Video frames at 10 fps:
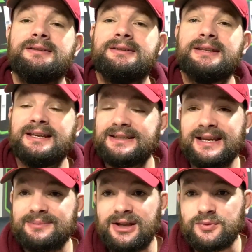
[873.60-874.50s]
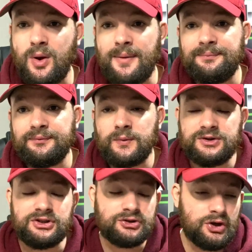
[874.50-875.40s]
D6 +1,
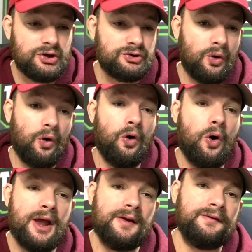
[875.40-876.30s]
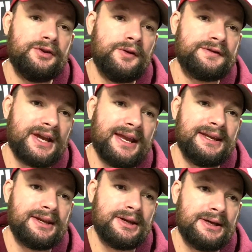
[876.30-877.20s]
which is good. Or if you've
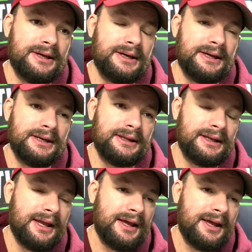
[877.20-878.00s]
taken